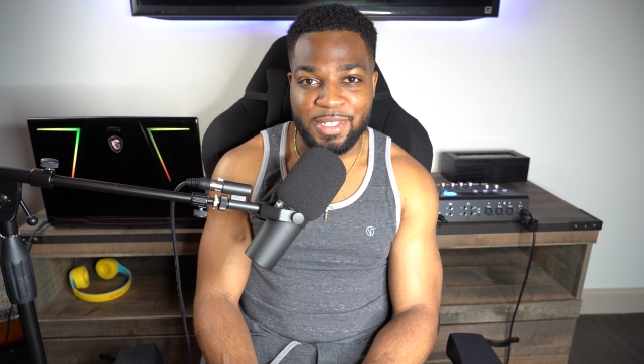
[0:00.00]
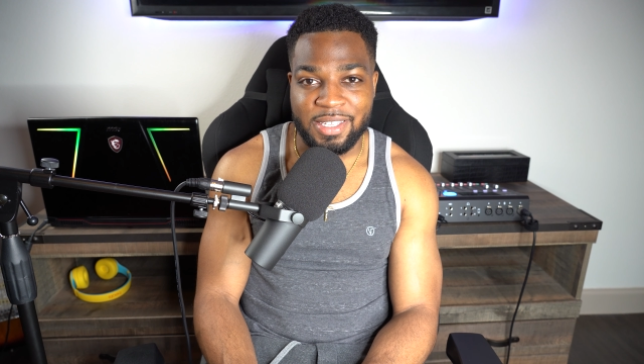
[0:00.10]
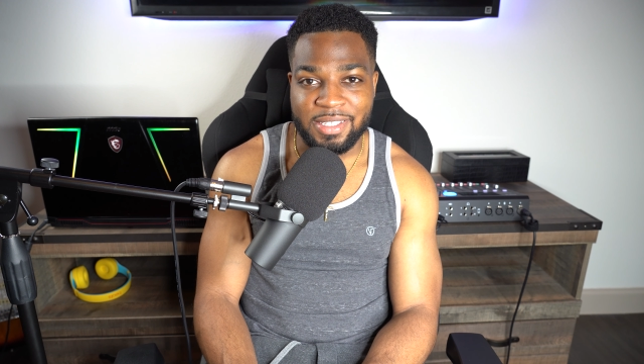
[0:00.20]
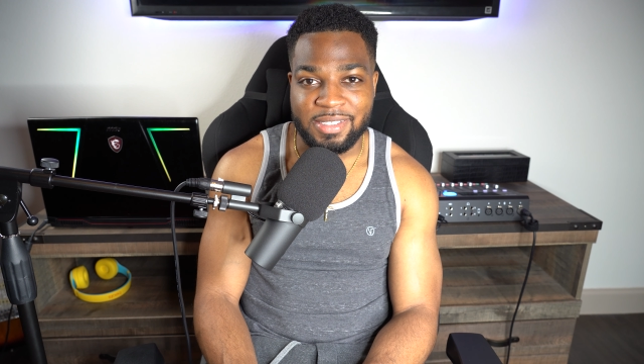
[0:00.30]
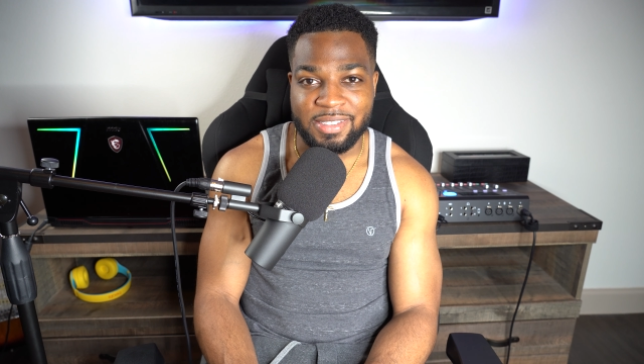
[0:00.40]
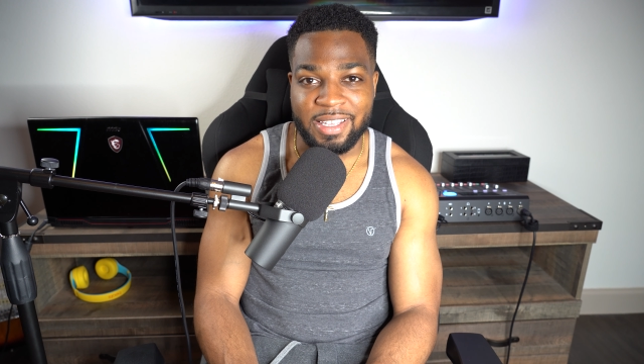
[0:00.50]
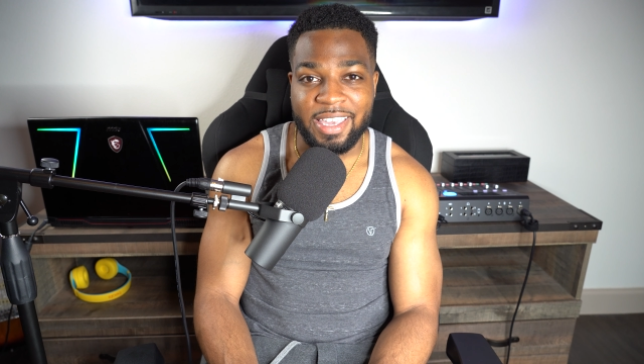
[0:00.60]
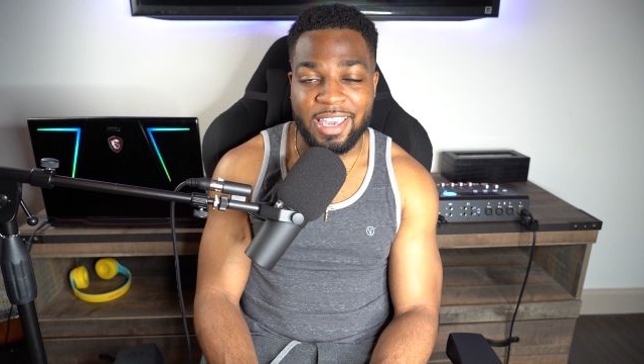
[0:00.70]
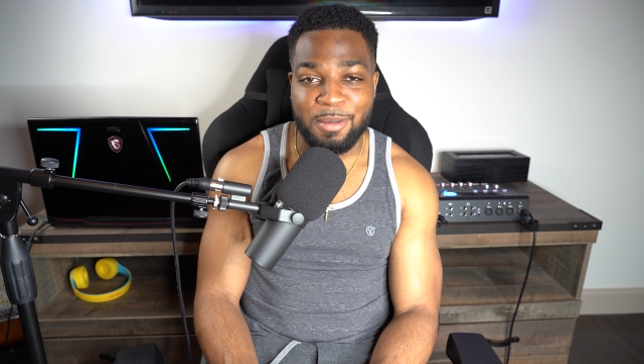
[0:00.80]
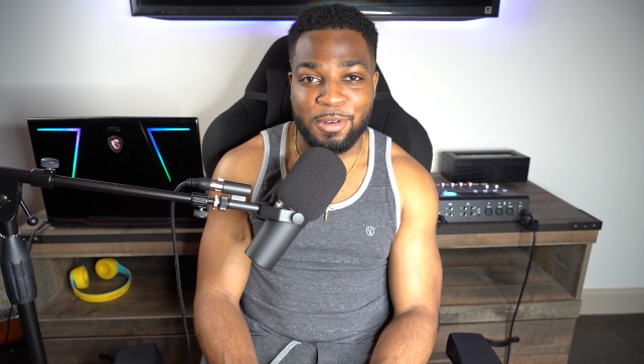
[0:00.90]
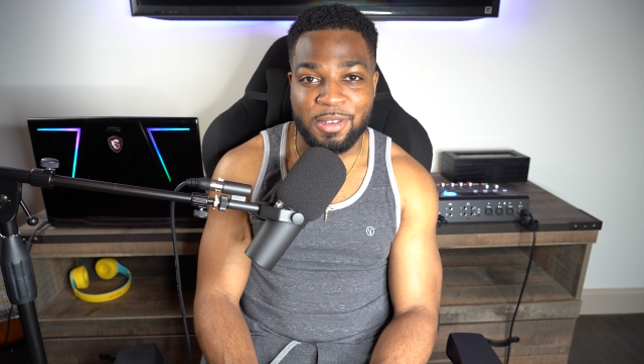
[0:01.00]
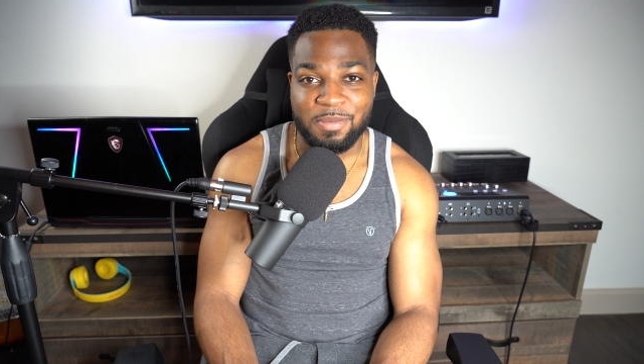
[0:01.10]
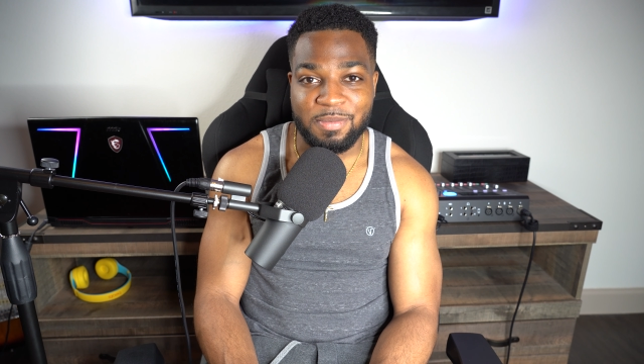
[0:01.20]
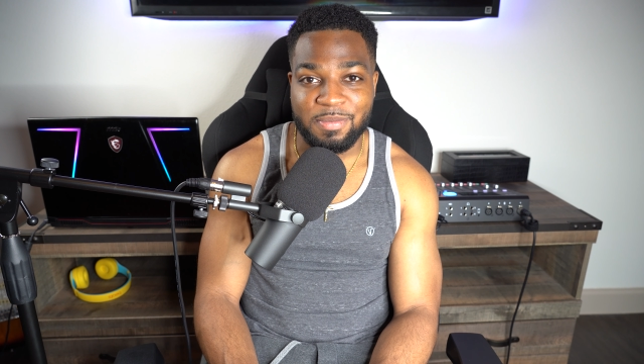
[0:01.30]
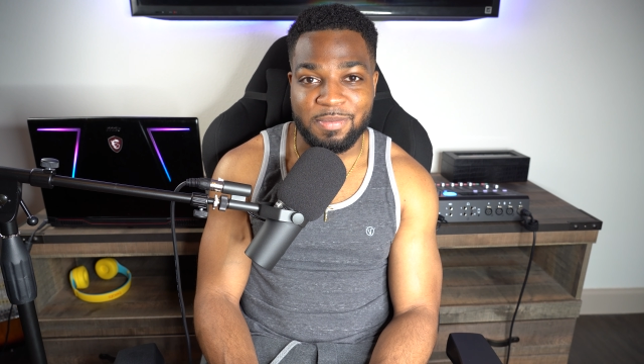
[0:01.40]
is the camera
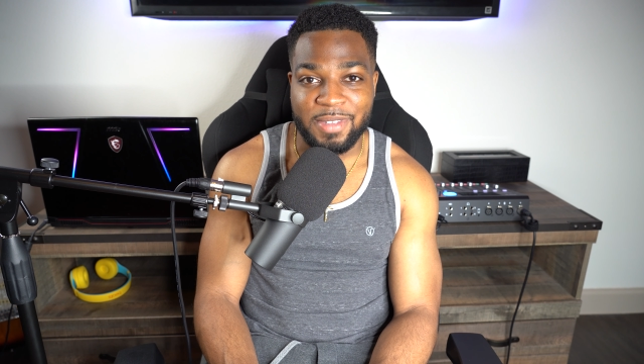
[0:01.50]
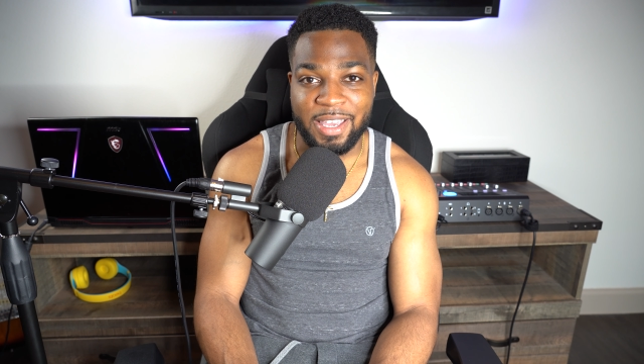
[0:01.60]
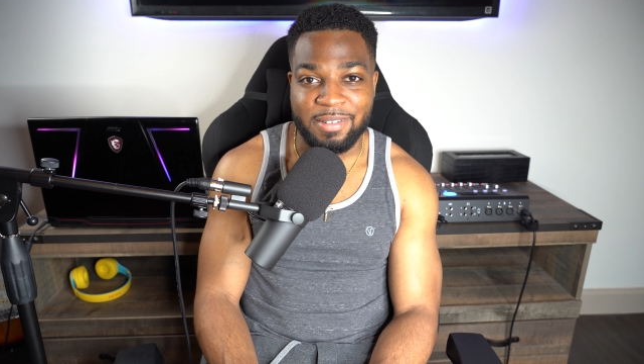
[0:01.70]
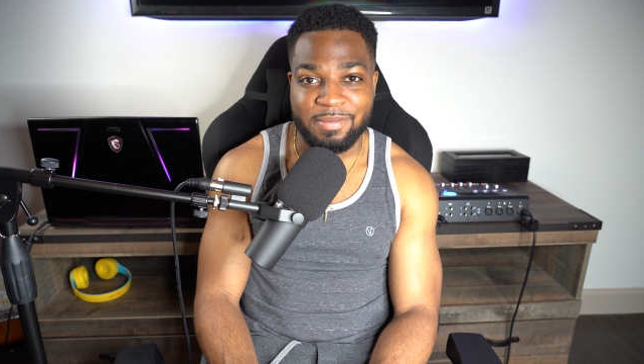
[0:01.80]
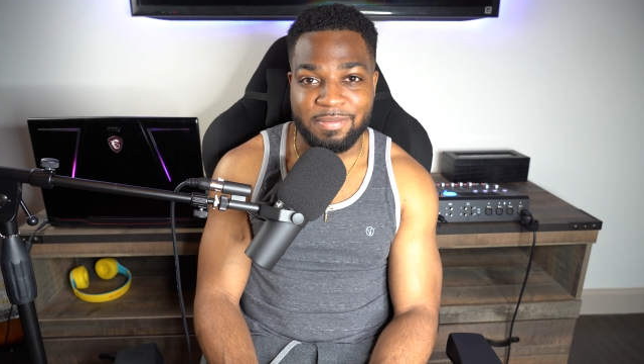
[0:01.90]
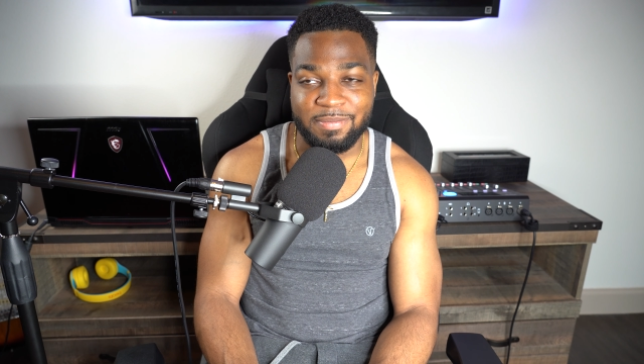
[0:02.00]
that